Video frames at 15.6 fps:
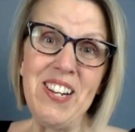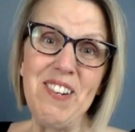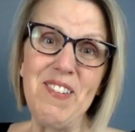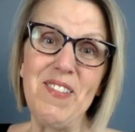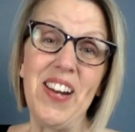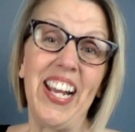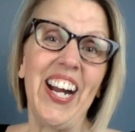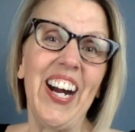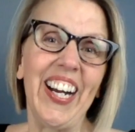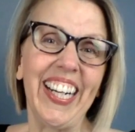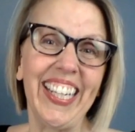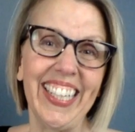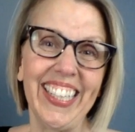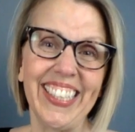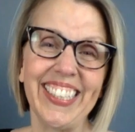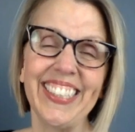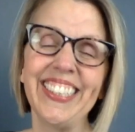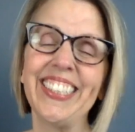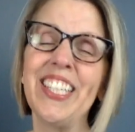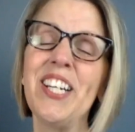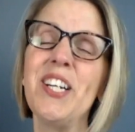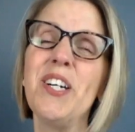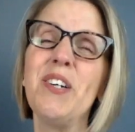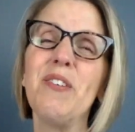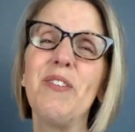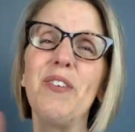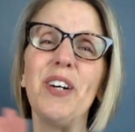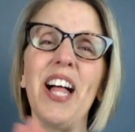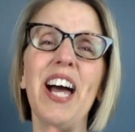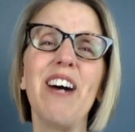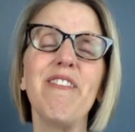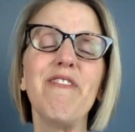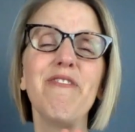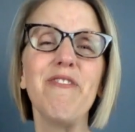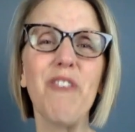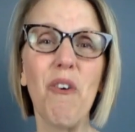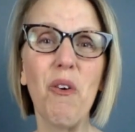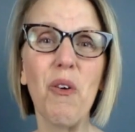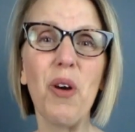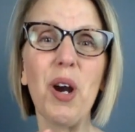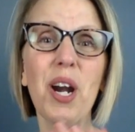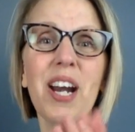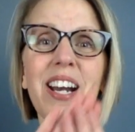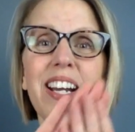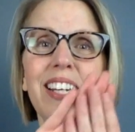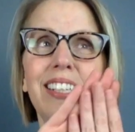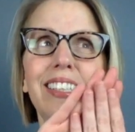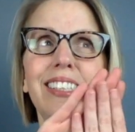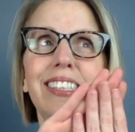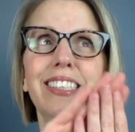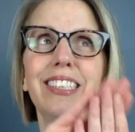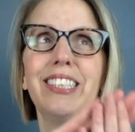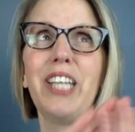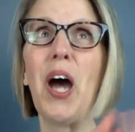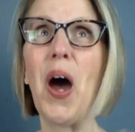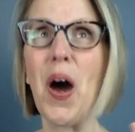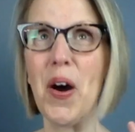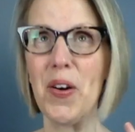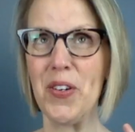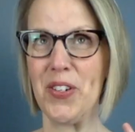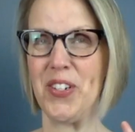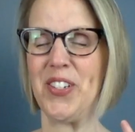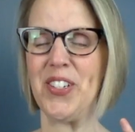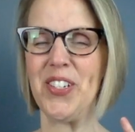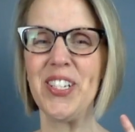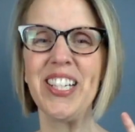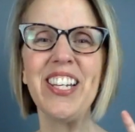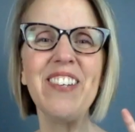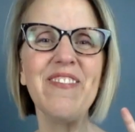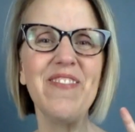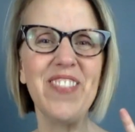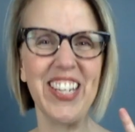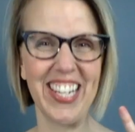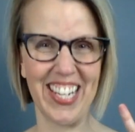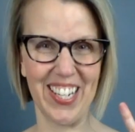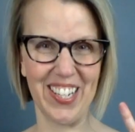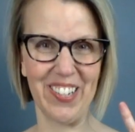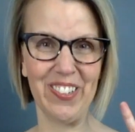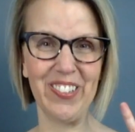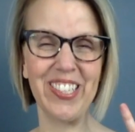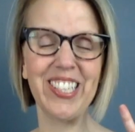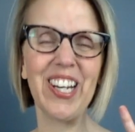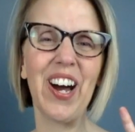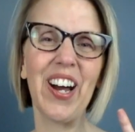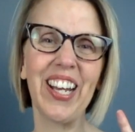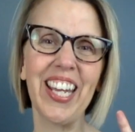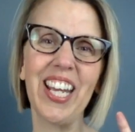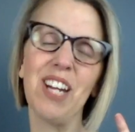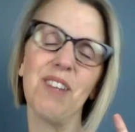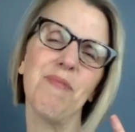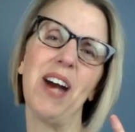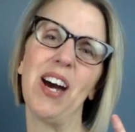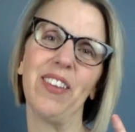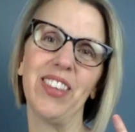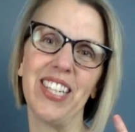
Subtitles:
Regardless, we'll have 4 total videos talking about